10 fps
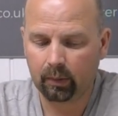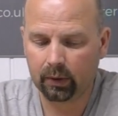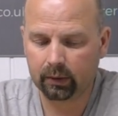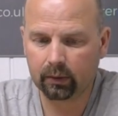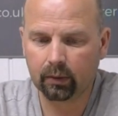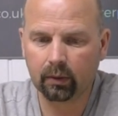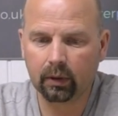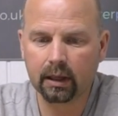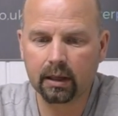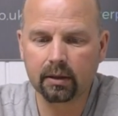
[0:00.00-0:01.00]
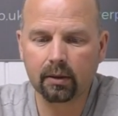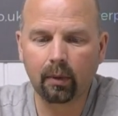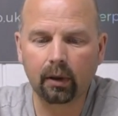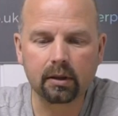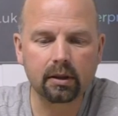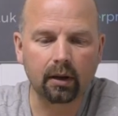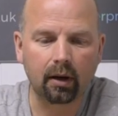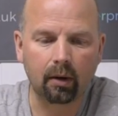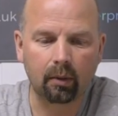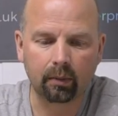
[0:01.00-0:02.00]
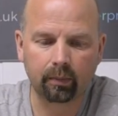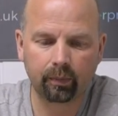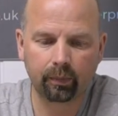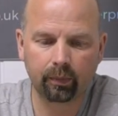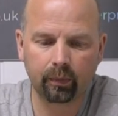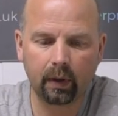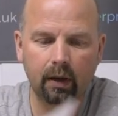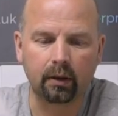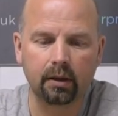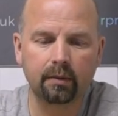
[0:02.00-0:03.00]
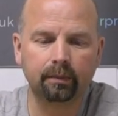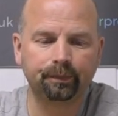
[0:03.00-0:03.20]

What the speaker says: But where's the one star one? There it is.